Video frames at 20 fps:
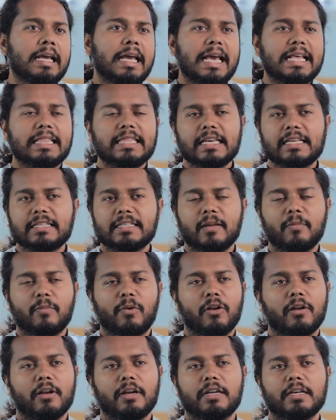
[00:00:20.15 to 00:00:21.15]
ethics and
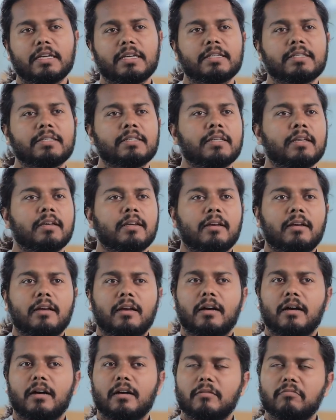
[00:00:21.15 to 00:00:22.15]
politics,
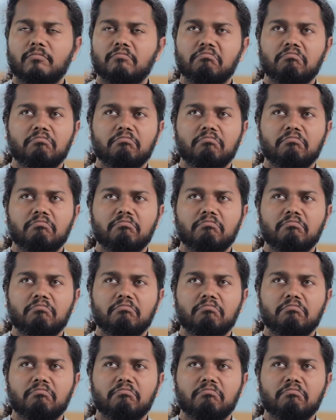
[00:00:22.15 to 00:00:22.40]
uh,